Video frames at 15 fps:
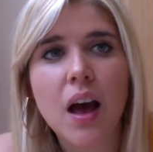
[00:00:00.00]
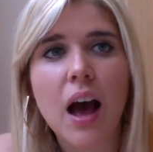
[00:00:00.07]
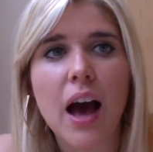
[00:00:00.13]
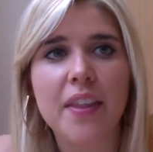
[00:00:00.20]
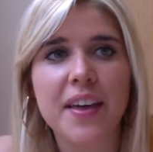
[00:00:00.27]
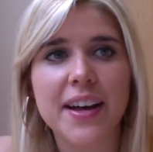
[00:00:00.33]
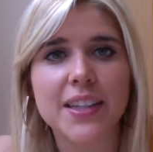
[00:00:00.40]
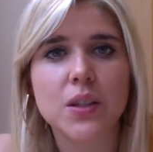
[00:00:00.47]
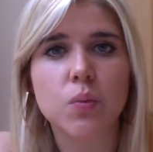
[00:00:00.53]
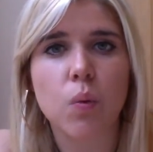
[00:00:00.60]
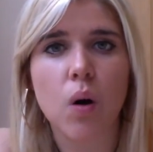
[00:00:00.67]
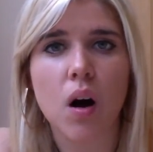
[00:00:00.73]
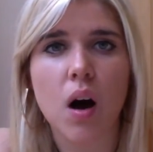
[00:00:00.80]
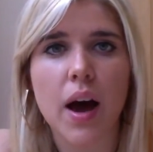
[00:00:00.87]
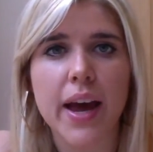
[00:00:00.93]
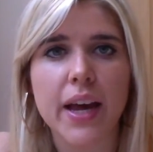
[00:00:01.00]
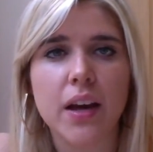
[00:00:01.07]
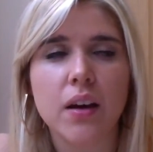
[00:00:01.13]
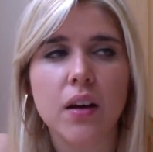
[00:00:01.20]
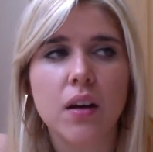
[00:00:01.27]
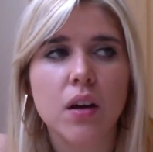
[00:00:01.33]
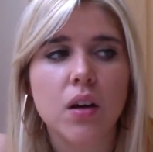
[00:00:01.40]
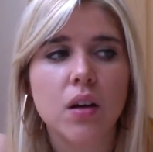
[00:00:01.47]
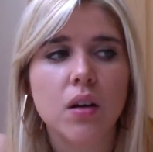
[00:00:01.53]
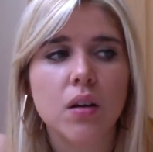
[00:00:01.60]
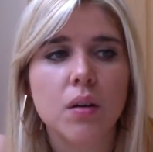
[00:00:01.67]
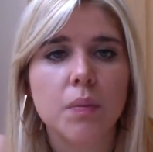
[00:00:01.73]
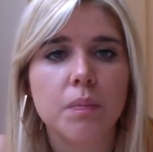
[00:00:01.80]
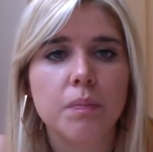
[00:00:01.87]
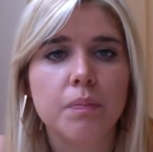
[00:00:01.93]
And that's why
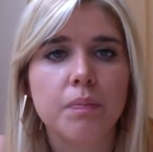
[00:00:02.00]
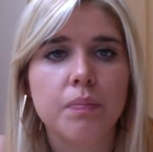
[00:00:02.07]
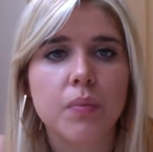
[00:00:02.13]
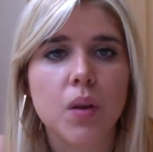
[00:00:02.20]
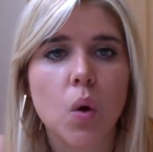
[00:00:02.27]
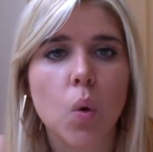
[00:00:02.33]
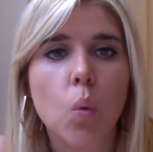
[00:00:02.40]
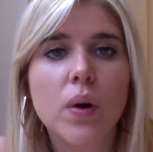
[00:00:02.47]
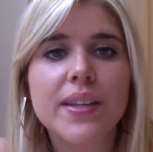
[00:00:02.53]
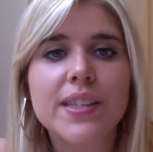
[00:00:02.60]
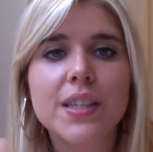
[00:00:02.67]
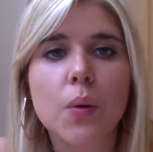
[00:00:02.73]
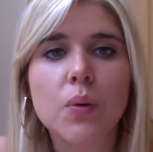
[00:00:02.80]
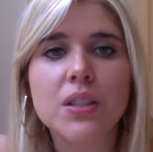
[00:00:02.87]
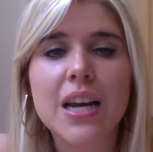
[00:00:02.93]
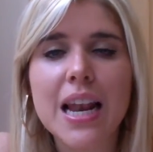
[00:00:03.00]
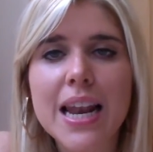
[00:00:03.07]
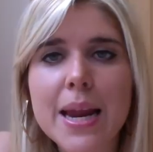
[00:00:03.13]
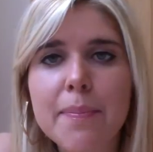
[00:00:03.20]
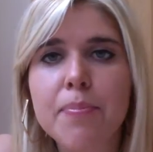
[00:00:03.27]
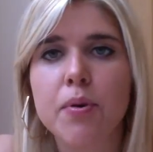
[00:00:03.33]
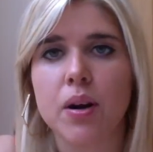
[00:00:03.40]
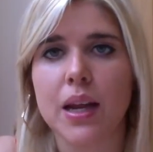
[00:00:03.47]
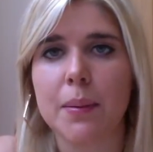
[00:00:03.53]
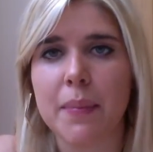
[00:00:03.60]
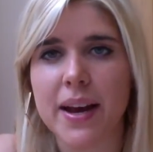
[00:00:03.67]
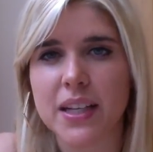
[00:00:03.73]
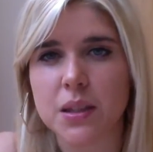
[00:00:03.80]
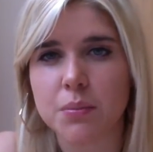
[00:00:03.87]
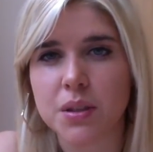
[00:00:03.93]
when someone deliberately
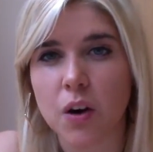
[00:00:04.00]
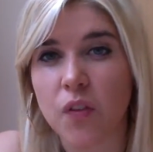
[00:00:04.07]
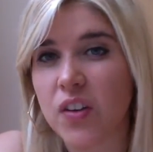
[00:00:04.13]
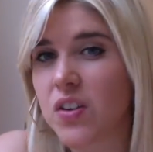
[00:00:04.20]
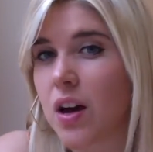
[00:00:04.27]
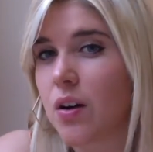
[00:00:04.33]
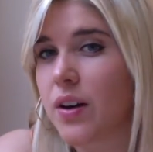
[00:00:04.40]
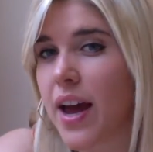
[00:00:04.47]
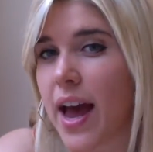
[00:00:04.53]
makes themselves sound